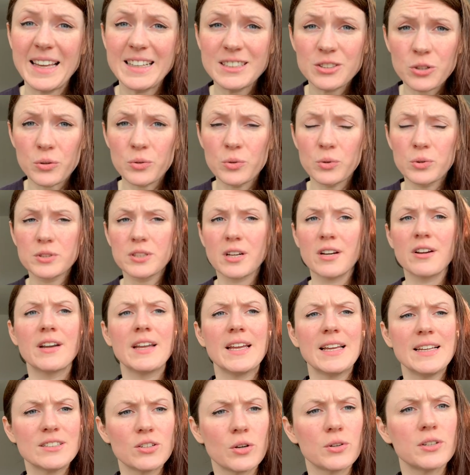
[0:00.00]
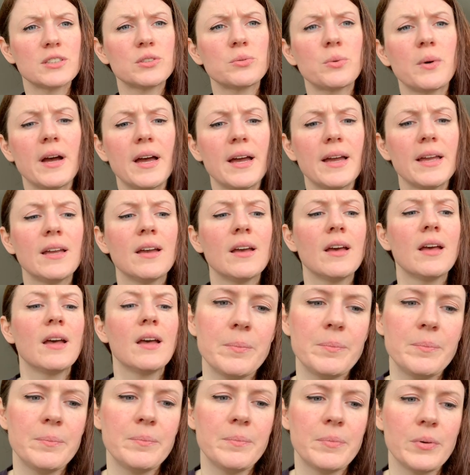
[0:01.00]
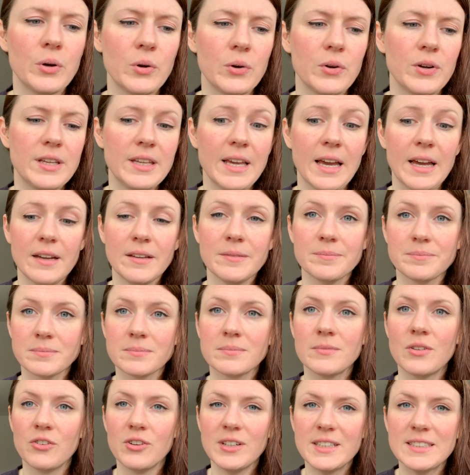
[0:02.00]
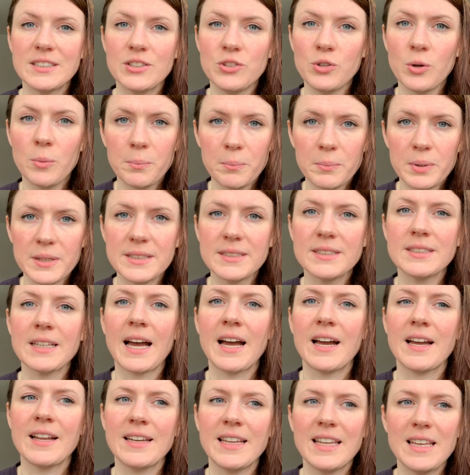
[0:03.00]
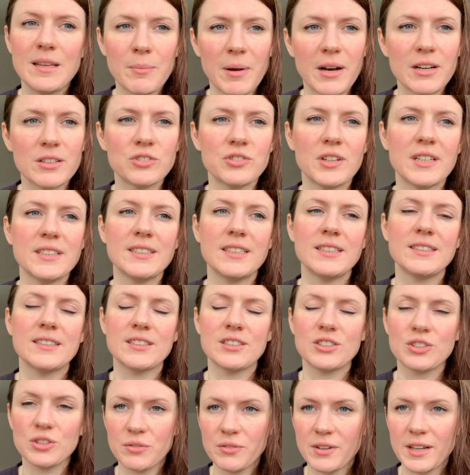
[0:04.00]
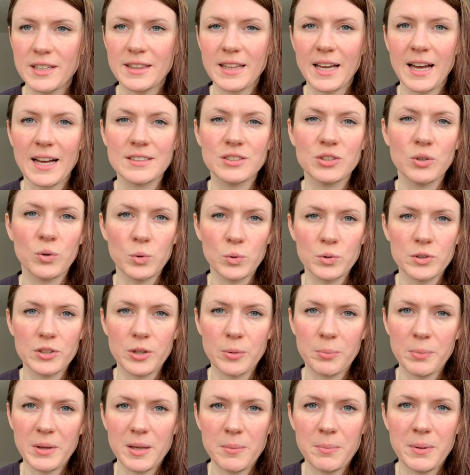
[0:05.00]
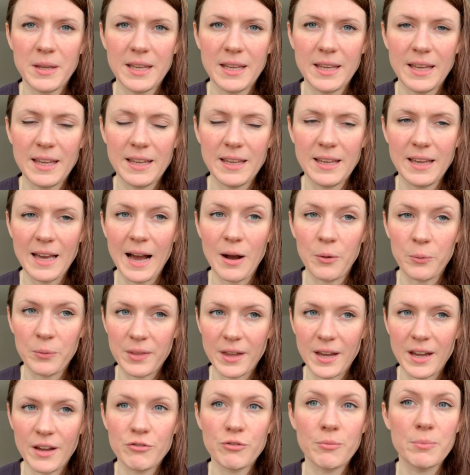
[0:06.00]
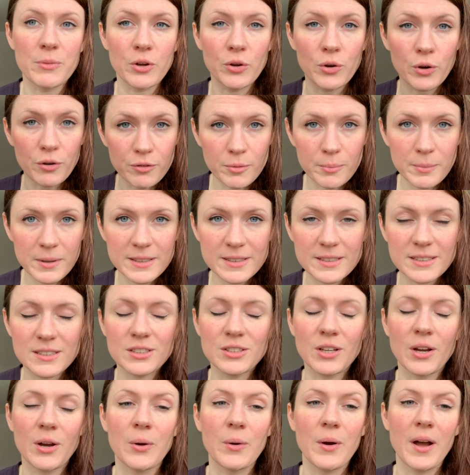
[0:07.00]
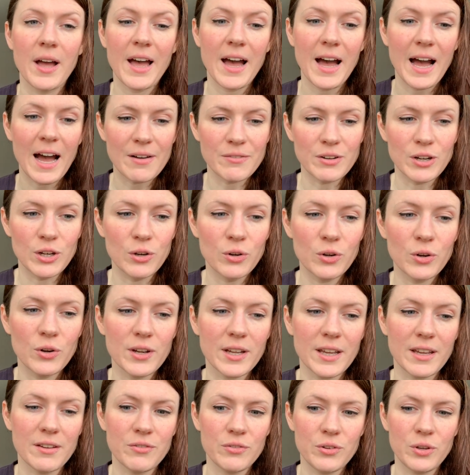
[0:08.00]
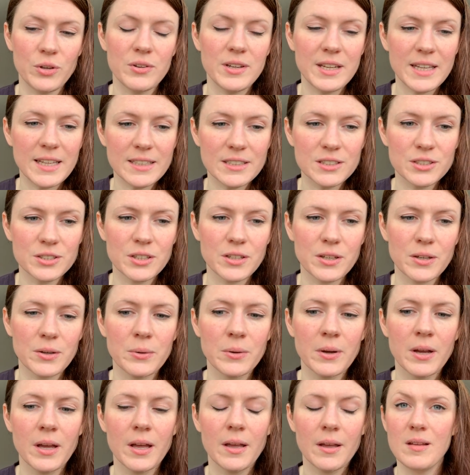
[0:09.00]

It is on order, it is on its way. But yeah, there is numbers and email addresses and stuff like that to order your PPE out there from the government. So have a look if you need to.